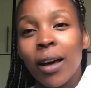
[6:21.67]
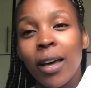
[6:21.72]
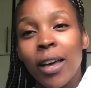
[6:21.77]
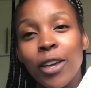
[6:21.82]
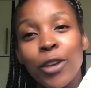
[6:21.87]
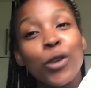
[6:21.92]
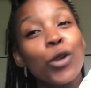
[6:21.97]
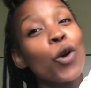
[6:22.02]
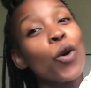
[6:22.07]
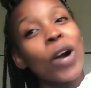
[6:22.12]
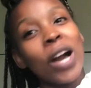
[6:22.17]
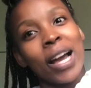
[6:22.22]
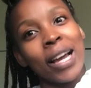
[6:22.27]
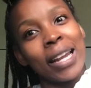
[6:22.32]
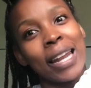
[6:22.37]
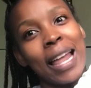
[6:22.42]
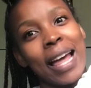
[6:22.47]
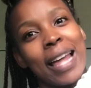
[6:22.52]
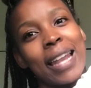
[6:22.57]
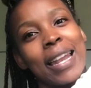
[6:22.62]
Yo
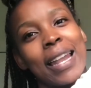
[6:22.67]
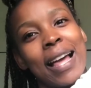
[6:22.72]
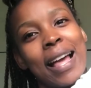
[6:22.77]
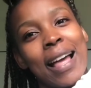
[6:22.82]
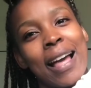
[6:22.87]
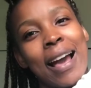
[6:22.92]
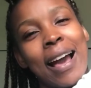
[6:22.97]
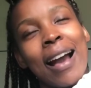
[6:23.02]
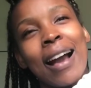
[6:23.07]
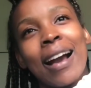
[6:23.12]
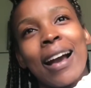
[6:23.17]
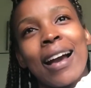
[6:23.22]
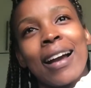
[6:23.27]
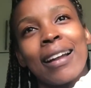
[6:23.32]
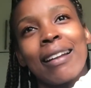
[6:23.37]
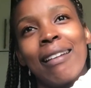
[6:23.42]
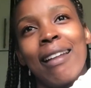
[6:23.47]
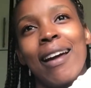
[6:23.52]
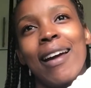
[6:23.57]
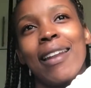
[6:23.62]
ngangilala.
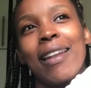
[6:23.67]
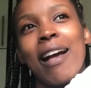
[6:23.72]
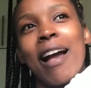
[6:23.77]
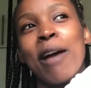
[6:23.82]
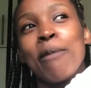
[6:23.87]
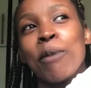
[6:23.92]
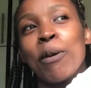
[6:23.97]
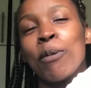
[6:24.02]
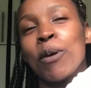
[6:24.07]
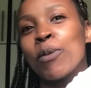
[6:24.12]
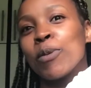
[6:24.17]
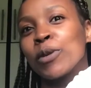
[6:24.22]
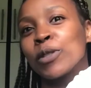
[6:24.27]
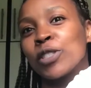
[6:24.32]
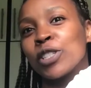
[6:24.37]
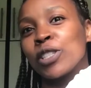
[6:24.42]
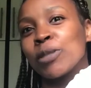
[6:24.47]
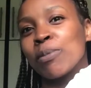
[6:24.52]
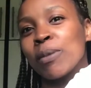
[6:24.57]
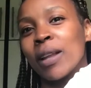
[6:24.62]
And my mom would
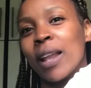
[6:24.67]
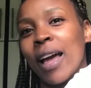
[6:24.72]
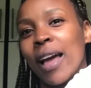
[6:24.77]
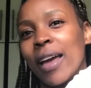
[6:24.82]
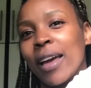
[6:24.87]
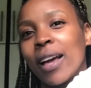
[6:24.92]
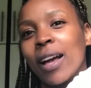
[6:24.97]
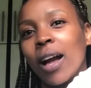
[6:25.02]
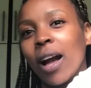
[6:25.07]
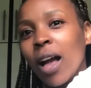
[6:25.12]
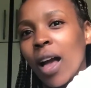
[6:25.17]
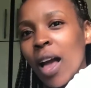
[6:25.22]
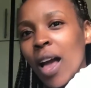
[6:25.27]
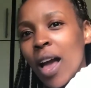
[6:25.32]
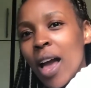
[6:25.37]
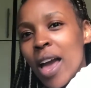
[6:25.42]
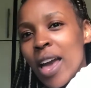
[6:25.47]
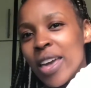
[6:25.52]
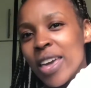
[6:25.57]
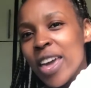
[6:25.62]
just be like,
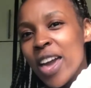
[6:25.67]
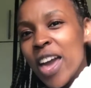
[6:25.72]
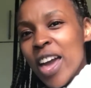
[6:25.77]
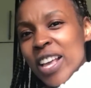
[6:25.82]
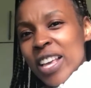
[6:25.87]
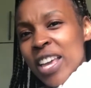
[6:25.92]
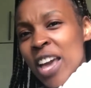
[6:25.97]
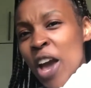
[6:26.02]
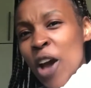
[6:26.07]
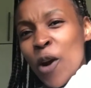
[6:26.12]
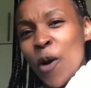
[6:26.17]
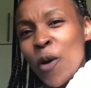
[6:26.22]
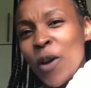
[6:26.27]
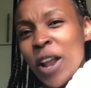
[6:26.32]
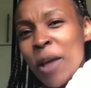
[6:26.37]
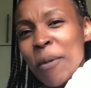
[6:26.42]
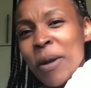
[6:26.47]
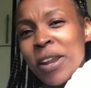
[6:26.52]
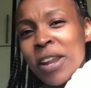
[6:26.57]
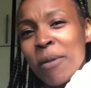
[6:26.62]
yay, khona
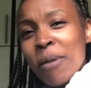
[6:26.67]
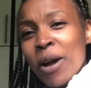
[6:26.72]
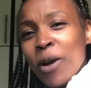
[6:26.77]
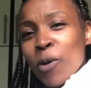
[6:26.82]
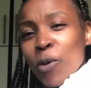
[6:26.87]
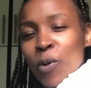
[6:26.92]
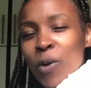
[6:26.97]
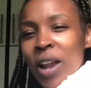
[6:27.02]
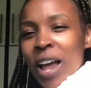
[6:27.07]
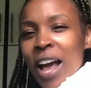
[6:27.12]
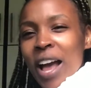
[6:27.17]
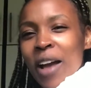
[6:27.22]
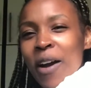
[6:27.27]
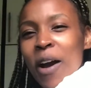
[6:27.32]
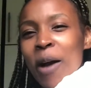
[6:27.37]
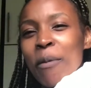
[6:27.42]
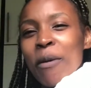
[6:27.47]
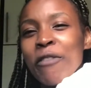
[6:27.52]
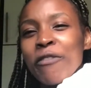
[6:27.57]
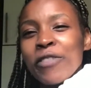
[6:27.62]
abantu abagulayo
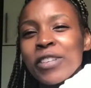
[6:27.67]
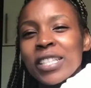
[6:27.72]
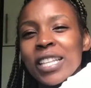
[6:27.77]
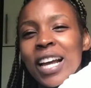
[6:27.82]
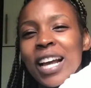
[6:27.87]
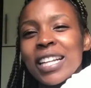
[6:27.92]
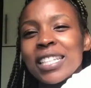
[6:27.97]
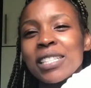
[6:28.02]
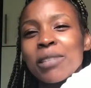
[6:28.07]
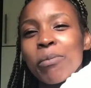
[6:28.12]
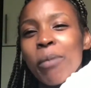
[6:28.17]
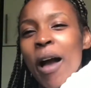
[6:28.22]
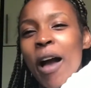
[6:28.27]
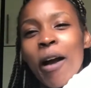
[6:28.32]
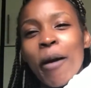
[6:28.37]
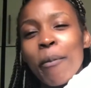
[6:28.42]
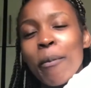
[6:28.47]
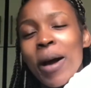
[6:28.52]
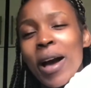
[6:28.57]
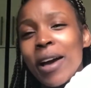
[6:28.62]
abafisa ngathi
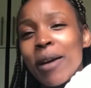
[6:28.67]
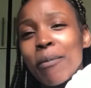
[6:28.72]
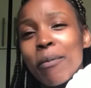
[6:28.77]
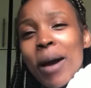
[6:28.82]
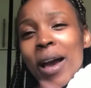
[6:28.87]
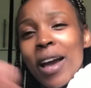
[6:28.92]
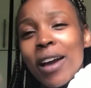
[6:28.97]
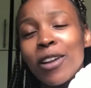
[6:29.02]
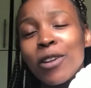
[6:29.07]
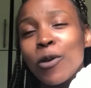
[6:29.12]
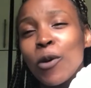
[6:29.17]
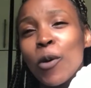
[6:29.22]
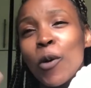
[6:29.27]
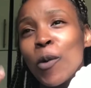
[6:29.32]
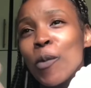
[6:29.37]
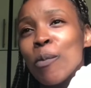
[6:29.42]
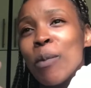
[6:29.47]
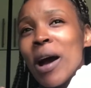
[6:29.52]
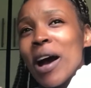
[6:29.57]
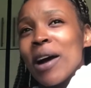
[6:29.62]

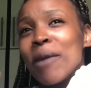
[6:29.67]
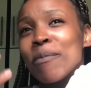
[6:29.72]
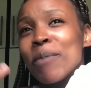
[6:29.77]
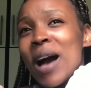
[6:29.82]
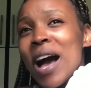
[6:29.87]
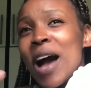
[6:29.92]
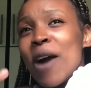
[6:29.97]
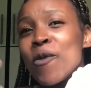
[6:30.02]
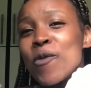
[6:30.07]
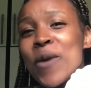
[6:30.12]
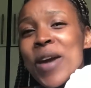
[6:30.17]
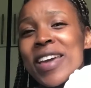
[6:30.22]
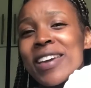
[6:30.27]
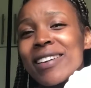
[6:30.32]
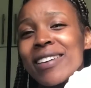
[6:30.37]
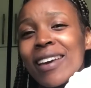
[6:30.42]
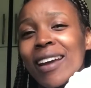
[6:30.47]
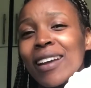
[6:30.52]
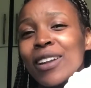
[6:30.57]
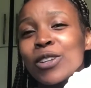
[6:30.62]
ba awake
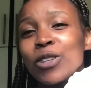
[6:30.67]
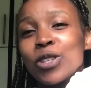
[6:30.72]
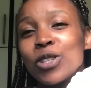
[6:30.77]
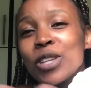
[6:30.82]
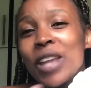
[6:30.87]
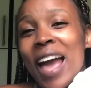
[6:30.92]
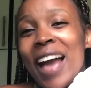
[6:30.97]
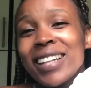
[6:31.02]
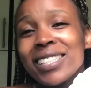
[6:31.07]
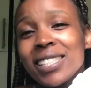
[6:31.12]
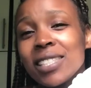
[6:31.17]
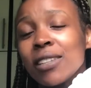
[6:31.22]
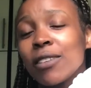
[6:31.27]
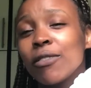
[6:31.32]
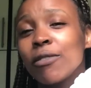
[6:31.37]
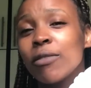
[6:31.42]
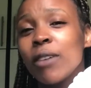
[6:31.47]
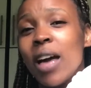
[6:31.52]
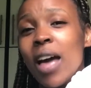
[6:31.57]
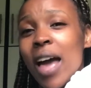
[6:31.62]
and active,
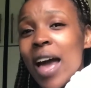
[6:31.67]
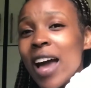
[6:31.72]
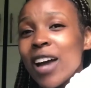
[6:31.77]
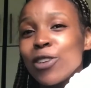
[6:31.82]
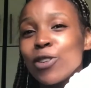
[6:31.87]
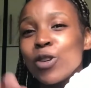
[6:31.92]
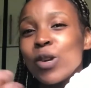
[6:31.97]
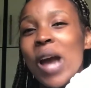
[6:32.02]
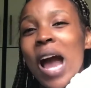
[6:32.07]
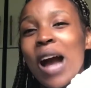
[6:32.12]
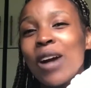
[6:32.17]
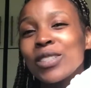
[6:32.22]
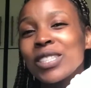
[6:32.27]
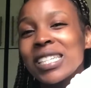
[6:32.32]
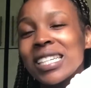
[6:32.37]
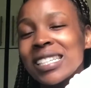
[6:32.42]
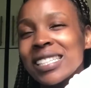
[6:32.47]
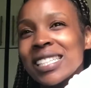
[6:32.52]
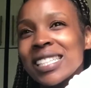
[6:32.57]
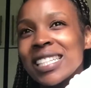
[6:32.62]
and you out here
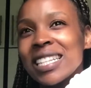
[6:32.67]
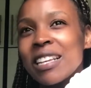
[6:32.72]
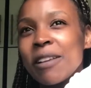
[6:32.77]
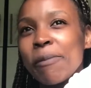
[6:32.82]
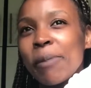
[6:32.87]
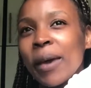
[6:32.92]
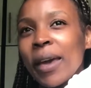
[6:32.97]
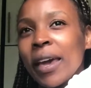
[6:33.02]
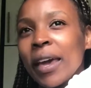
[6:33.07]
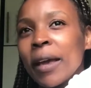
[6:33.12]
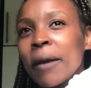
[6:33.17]
sleeping.